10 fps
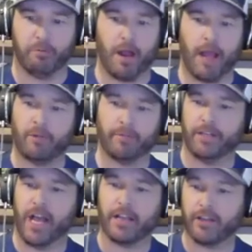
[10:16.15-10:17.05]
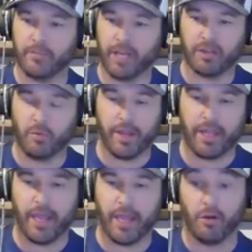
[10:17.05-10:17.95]
probably not going to make the
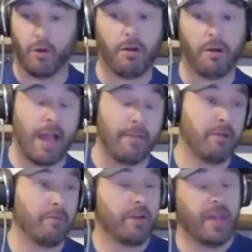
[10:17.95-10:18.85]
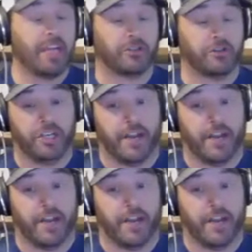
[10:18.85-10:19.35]
weekend, or I may win a major. You never